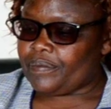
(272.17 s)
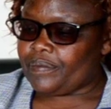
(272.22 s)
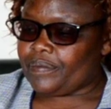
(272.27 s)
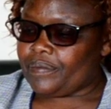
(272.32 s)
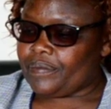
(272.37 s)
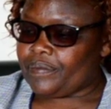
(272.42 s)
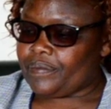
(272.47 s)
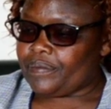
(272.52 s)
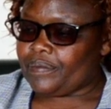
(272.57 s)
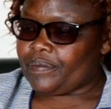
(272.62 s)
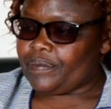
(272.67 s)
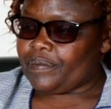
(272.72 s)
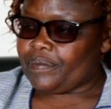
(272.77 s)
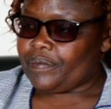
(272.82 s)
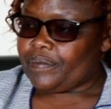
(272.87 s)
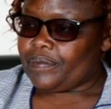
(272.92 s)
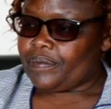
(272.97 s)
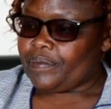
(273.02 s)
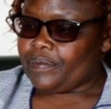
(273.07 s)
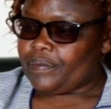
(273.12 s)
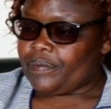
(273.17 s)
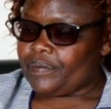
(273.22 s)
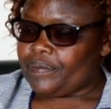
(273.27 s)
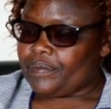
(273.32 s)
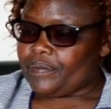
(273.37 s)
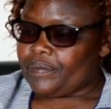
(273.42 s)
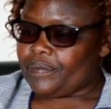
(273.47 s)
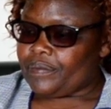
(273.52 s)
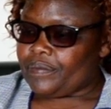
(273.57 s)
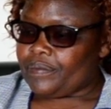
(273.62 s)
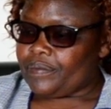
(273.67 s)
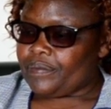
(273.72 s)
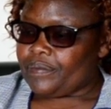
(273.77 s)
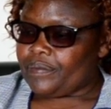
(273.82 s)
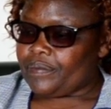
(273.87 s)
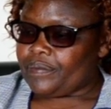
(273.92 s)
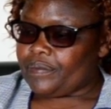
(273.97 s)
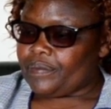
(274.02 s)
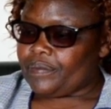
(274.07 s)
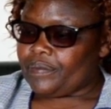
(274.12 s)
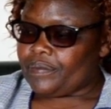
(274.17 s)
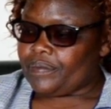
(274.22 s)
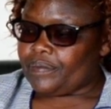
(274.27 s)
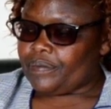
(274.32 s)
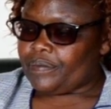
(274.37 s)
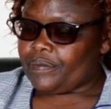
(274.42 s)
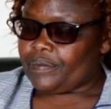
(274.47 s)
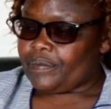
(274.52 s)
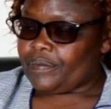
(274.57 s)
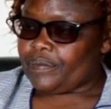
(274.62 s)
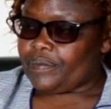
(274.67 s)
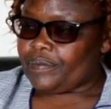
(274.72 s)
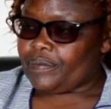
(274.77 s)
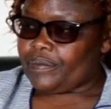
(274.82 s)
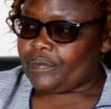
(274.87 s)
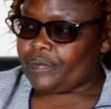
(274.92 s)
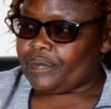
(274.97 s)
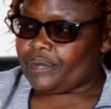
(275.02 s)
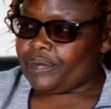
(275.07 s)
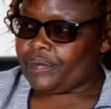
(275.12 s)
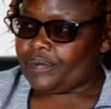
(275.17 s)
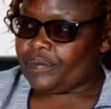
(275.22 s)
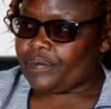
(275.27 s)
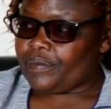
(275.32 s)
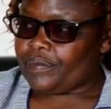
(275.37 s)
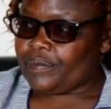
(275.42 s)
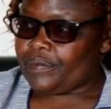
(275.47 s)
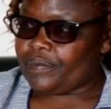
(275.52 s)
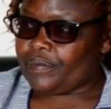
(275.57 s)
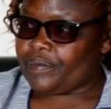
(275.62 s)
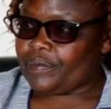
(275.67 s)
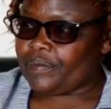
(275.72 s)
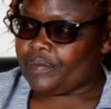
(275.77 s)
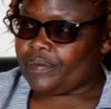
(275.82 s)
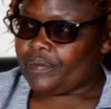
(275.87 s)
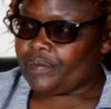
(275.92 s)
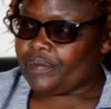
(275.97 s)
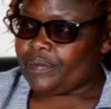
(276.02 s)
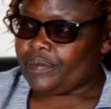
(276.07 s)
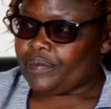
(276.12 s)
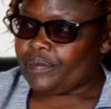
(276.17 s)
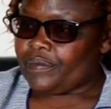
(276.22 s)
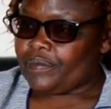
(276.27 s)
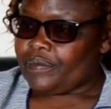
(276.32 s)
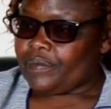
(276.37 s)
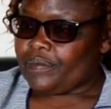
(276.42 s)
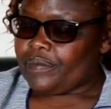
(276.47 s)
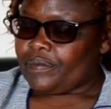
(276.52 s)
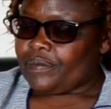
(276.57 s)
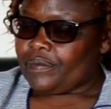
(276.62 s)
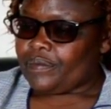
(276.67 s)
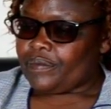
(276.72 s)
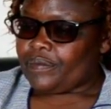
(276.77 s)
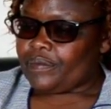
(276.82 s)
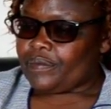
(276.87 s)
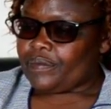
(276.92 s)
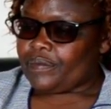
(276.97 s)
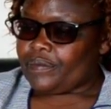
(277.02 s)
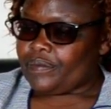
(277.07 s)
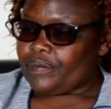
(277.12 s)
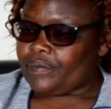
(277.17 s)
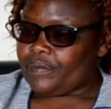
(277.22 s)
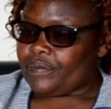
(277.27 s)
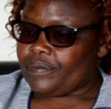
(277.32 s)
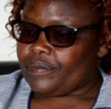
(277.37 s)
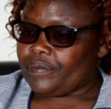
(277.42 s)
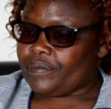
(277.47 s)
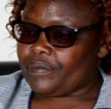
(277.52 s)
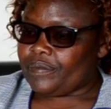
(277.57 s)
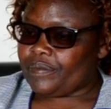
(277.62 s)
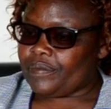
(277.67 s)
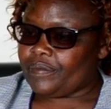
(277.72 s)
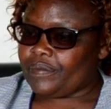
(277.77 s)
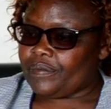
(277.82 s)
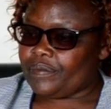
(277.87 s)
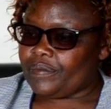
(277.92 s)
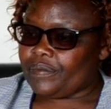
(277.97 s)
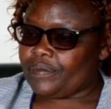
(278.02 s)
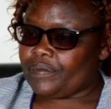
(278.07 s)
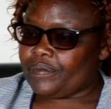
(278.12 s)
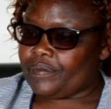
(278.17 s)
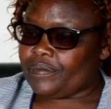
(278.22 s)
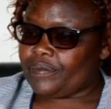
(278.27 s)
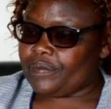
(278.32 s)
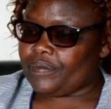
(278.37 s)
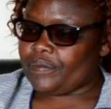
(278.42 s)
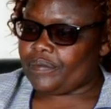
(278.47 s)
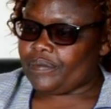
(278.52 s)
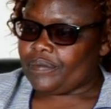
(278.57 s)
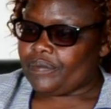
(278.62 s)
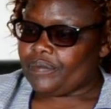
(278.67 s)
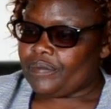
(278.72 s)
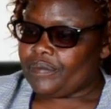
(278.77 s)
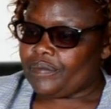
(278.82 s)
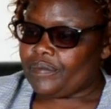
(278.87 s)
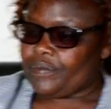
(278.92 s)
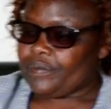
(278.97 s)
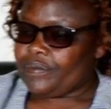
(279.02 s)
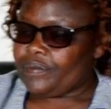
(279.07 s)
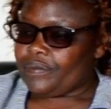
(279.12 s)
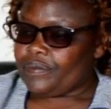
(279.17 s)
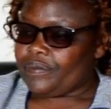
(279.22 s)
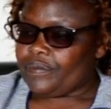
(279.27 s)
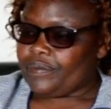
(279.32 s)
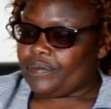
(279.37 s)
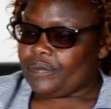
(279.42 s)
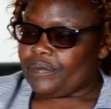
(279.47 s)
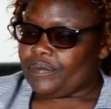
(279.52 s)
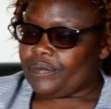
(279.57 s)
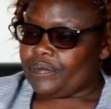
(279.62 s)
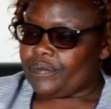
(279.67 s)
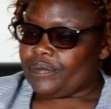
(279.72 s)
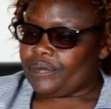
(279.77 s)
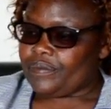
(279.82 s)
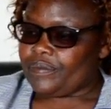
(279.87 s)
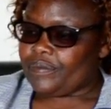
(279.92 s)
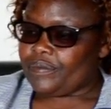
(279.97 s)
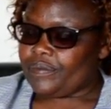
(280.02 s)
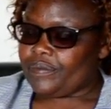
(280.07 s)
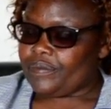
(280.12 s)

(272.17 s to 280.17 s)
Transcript: [no speech]